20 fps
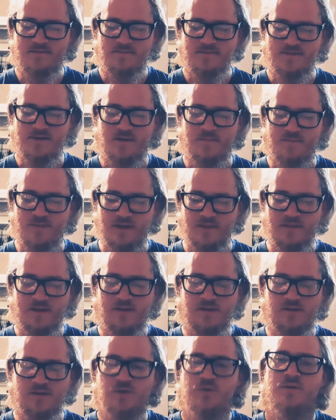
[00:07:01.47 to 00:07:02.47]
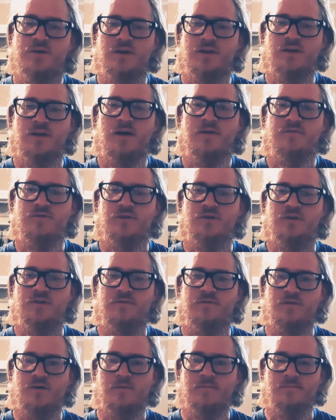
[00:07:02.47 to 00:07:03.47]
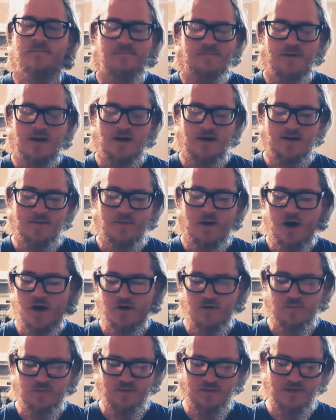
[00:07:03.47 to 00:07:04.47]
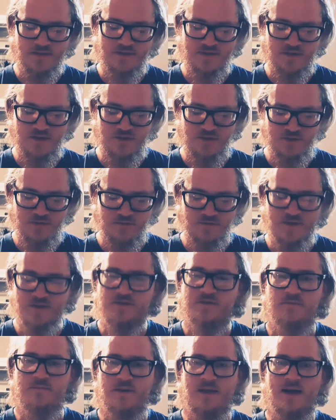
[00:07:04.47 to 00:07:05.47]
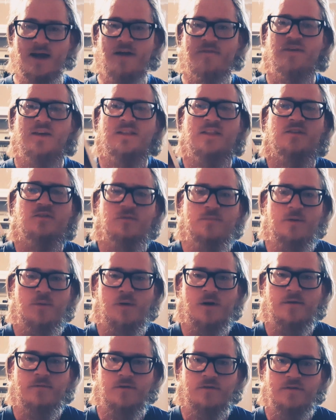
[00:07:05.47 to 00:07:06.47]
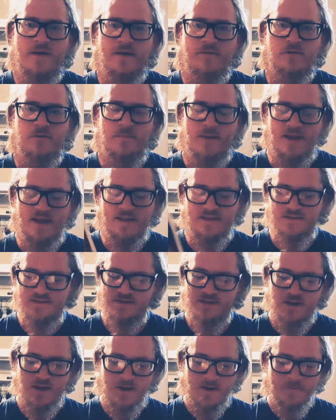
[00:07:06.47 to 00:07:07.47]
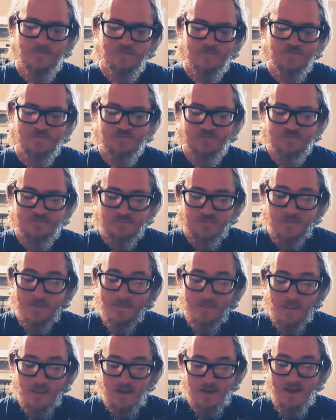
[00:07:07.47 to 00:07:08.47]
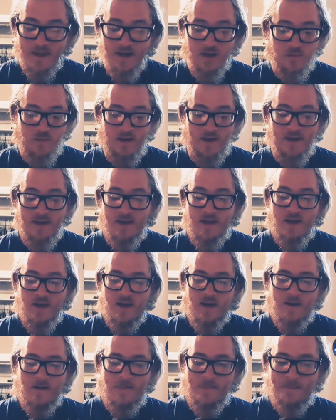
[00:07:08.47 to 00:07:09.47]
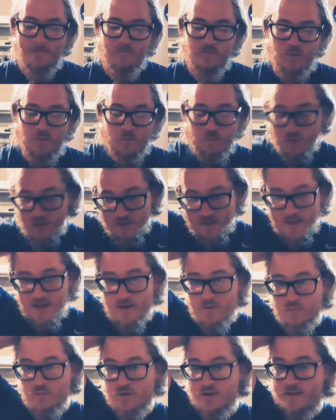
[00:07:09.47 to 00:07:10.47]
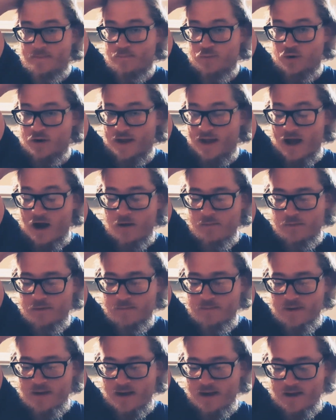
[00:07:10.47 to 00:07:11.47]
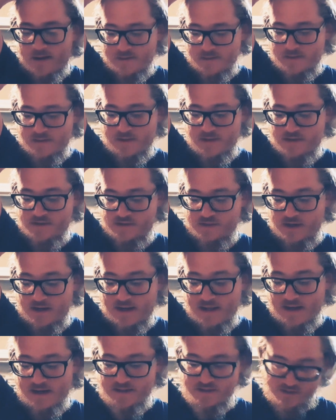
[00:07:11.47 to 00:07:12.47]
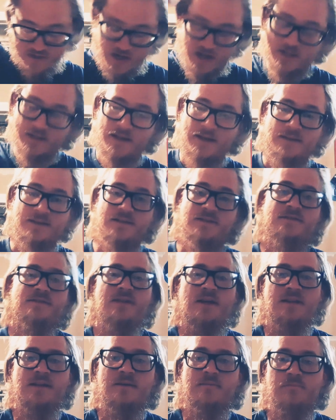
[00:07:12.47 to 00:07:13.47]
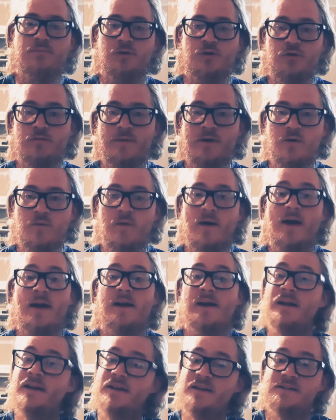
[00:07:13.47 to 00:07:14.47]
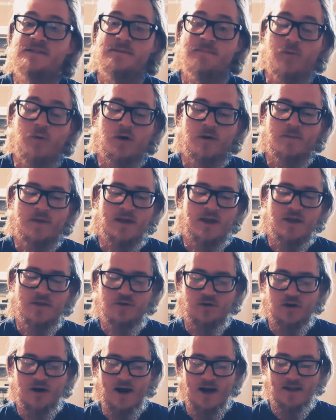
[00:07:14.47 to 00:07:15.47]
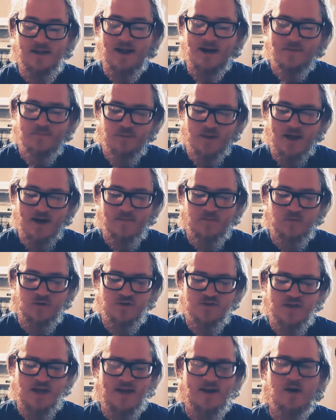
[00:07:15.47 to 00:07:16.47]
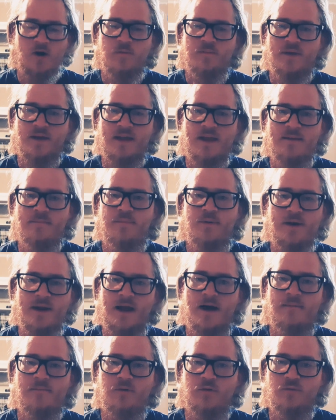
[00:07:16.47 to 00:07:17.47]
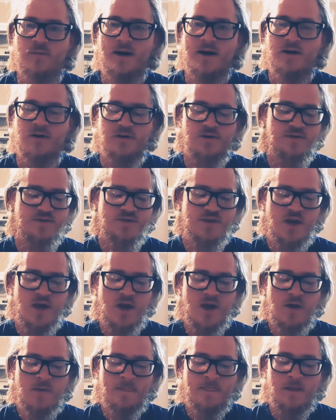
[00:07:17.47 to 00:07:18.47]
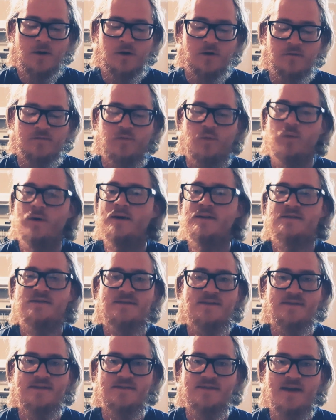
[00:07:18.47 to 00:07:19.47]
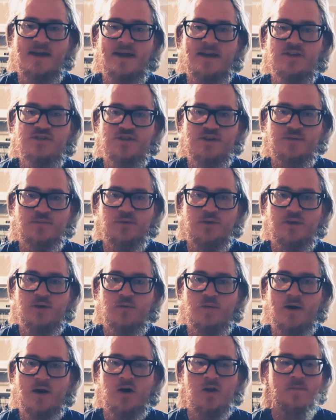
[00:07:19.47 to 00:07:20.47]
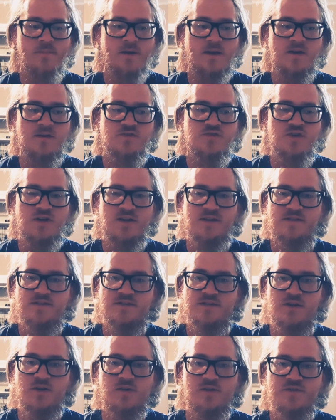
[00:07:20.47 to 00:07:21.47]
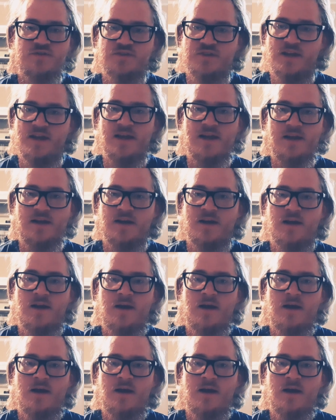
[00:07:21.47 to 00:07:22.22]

something that Luna Lovegood from Harry Potter would listen to. I feel like this would be one of her favorite bands. Anyway, really, really pretty album. It's not like this thing that blew me away, and it didn't disappoint me either. I like Blackmore's Night. I hope they keep putting out more records. Her voice is aging really well, because she can still sing